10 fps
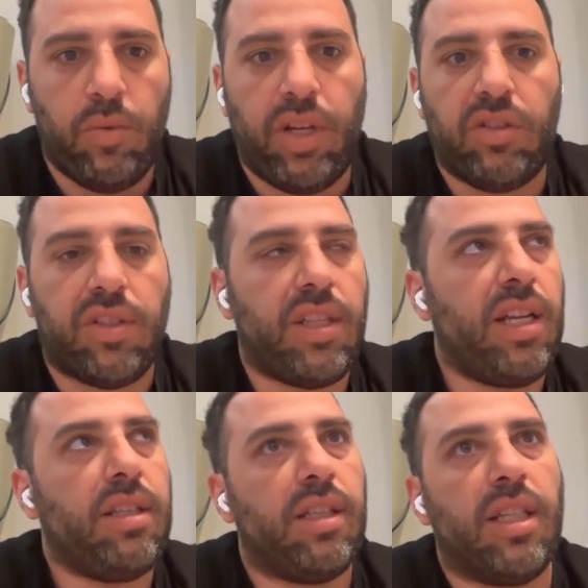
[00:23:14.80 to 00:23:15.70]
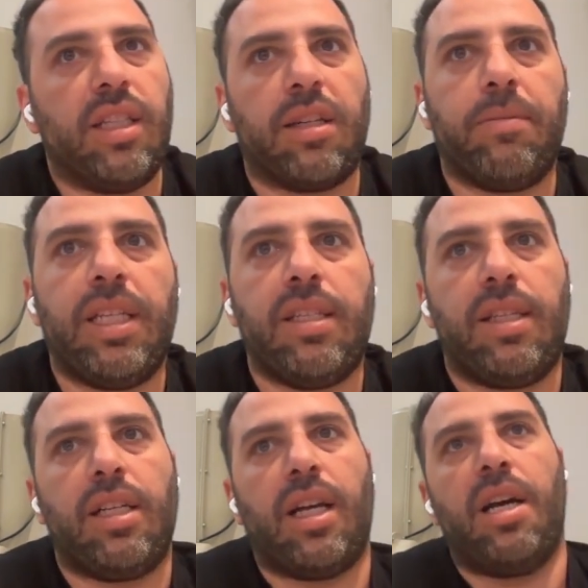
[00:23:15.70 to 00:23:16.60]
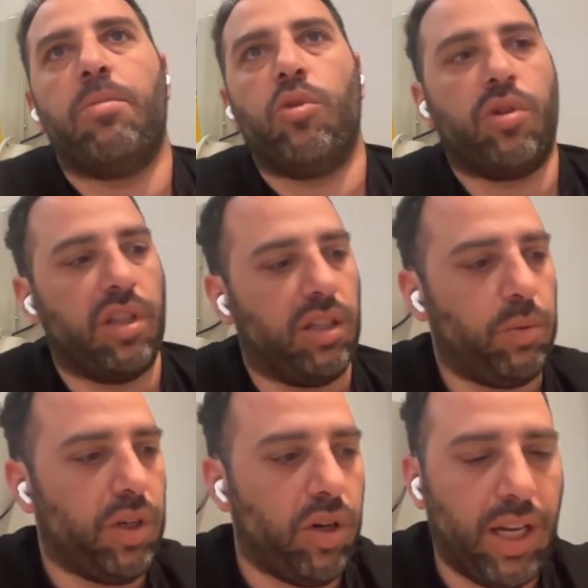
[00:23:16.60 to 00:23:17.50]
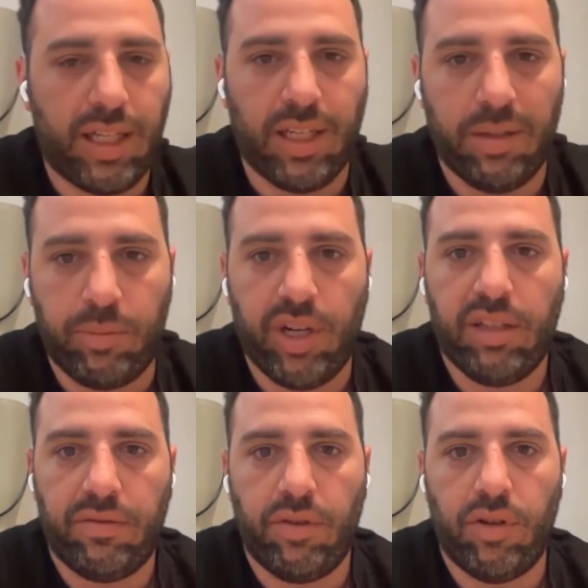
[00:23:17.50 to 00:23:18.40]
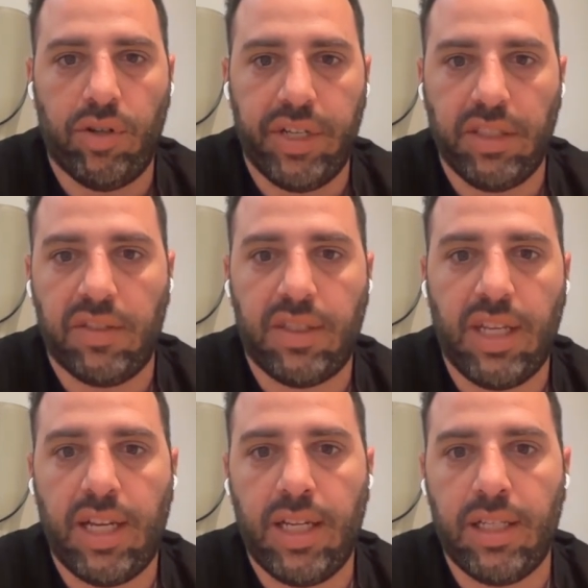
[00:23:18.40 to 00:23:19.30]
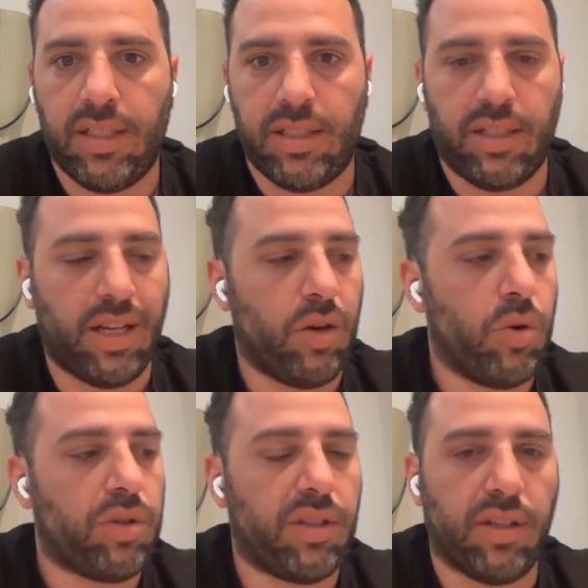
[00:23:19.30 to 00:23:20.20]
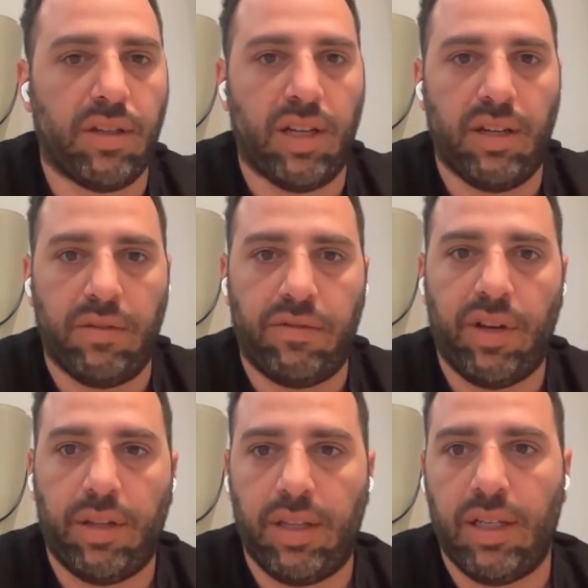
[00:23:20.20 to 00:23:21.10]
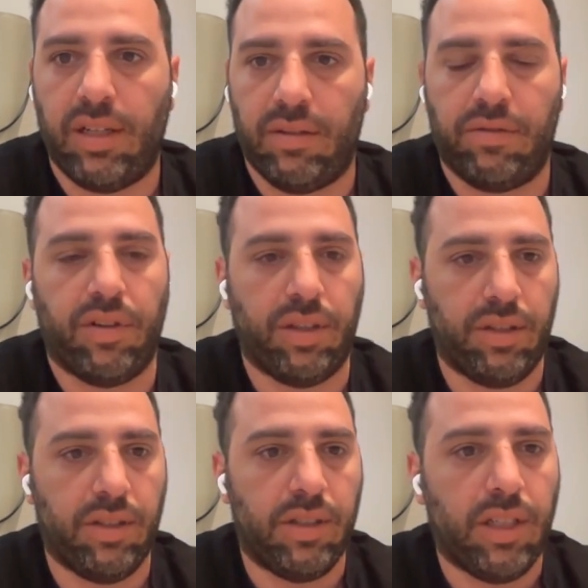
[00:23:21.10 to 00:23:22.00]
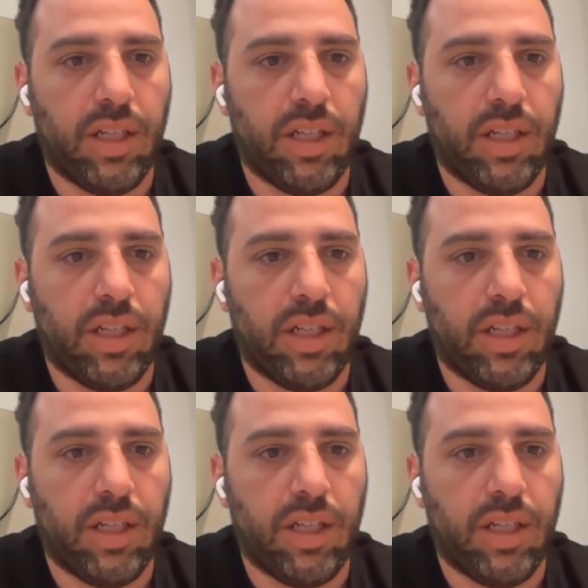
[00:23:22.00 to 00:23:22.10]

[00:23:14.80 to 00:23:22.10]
And we understand that the deterministic runbook that we all like prayed for and understand is looked further and further.